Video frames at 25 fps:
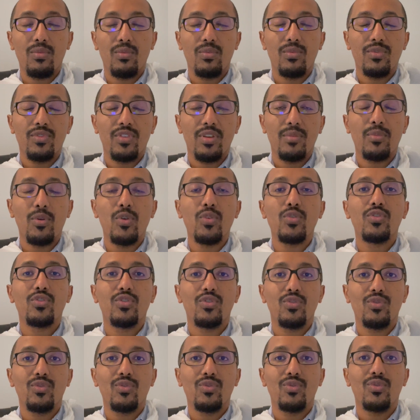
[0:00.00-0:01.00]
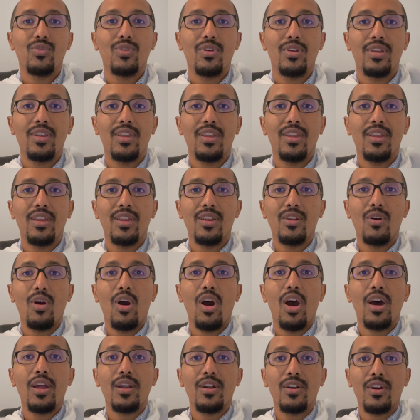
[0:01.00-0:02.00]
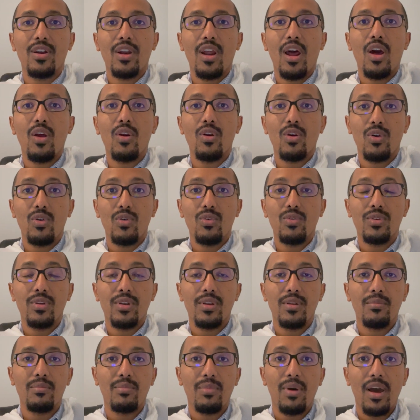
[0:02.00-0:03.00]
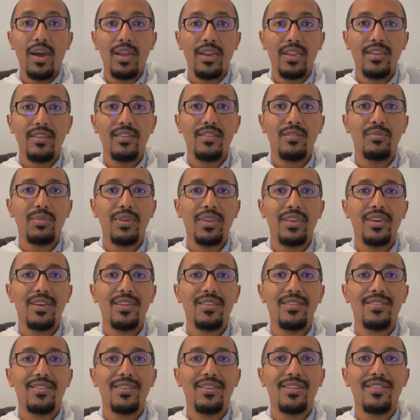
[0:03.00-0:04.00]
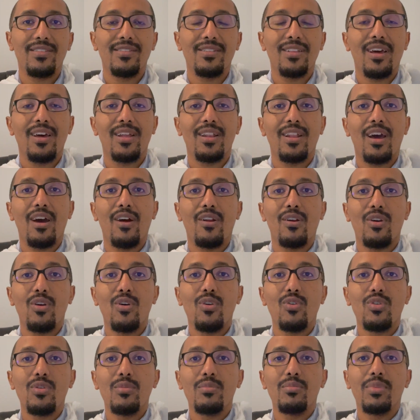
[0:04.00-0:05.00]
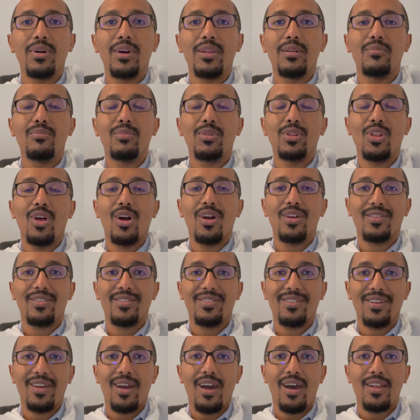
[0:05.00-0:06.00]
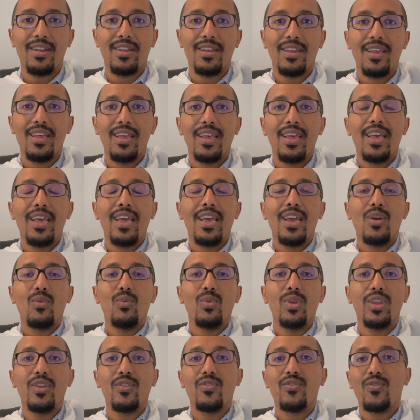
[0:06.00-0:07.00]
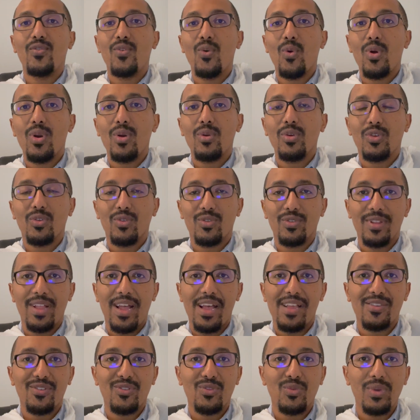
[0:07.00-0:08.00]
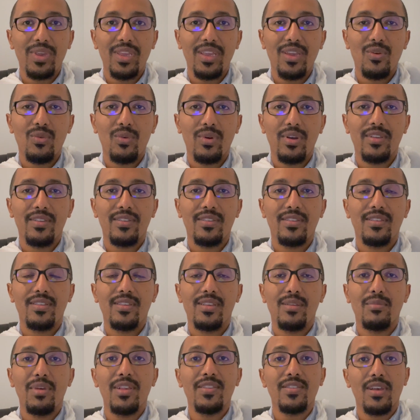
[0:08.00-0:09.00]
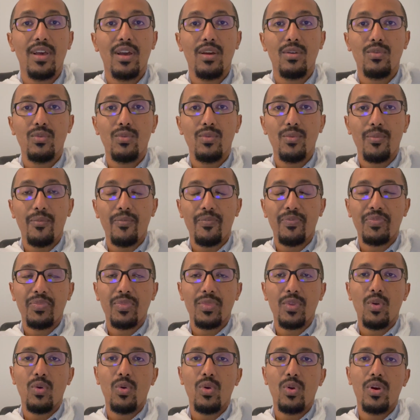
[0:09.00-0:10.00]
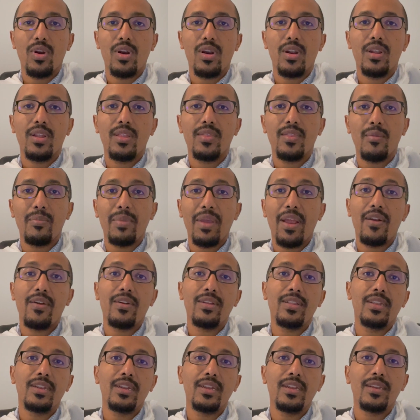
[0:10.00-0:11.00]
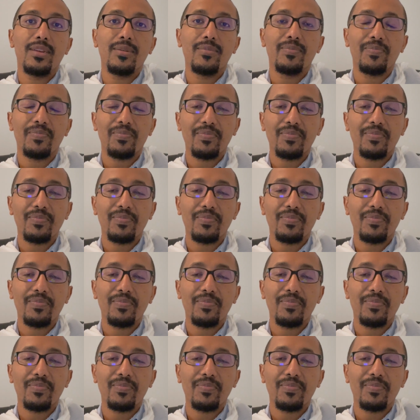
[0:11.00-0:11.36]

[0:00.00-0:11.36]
supposed to, you know, honor our own bodies, because it is not our own, but belongs to God. Week four, which was last week, was Mezagu, or the paralytic.